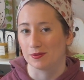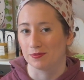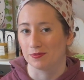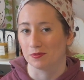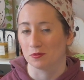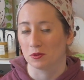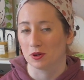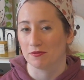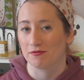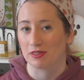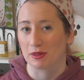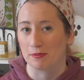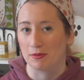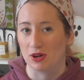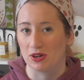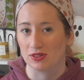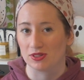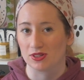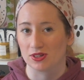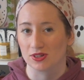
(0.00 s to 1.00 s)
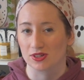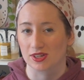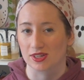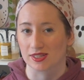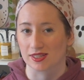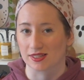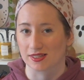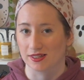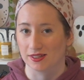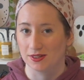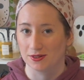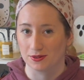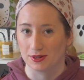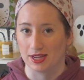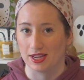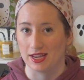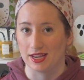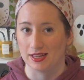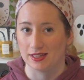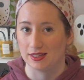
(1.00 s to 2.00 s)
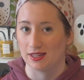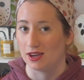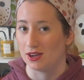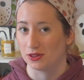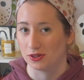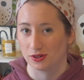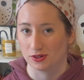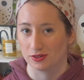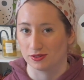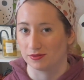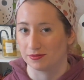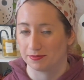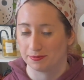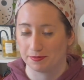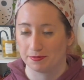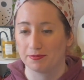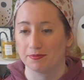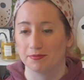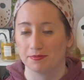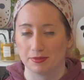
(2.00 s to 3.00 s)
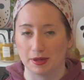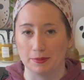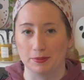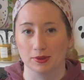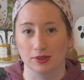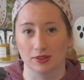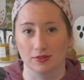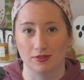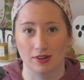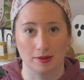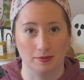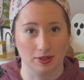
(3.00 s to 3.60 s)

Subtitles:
with the monsters, because it's a little kid. The other people in the family